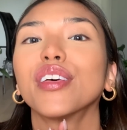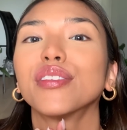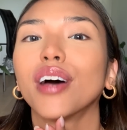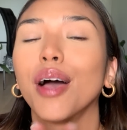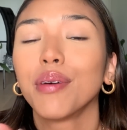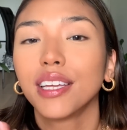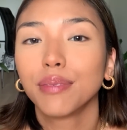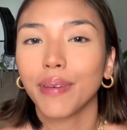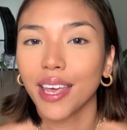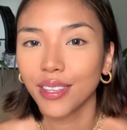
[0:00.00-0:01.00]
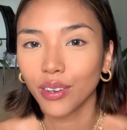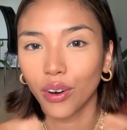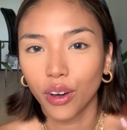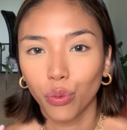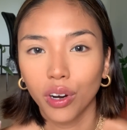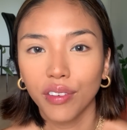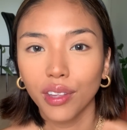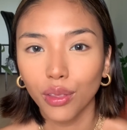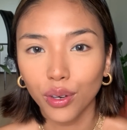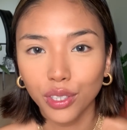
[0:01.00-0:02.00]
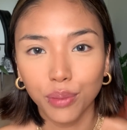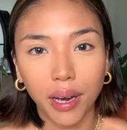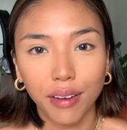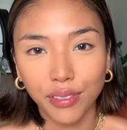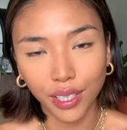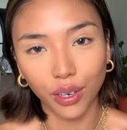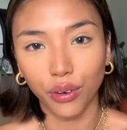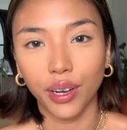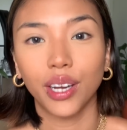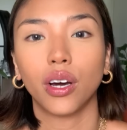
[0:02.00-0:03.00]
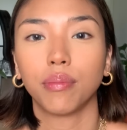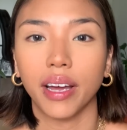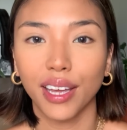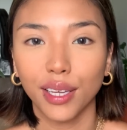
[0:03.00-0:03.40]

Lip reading: This time it is based on one of the looks you might have seen already on my